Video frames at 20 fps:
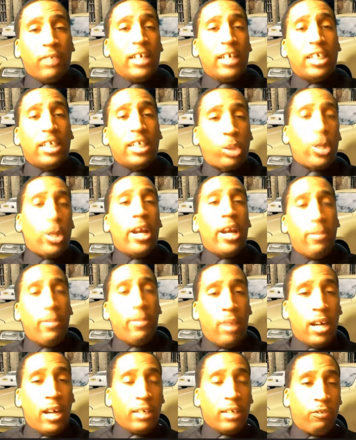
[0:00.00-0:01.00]
That's
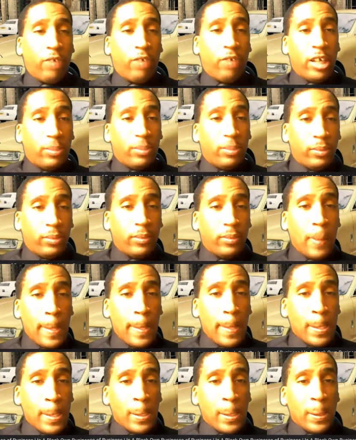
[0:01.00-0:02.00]
trademark infringement.
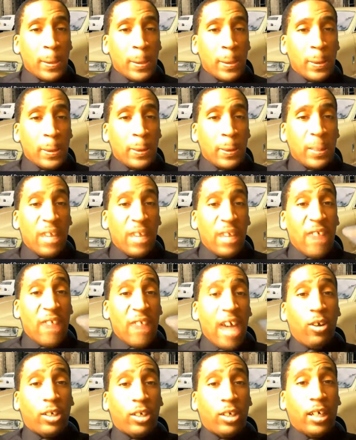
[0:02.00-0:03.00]
If
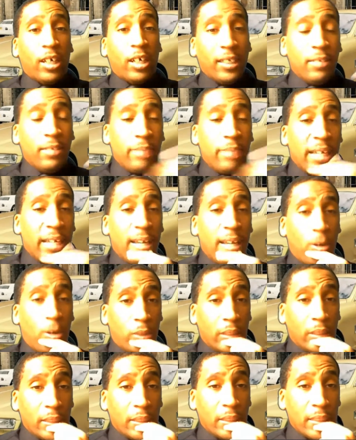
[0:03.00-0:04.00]
I don't cut them in
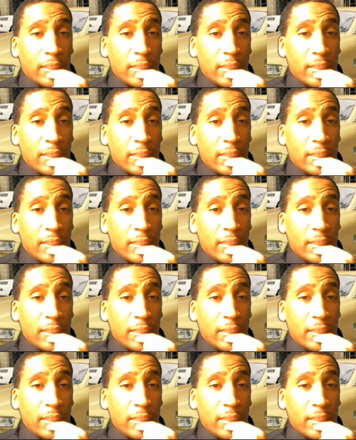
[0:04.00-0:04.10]
on it,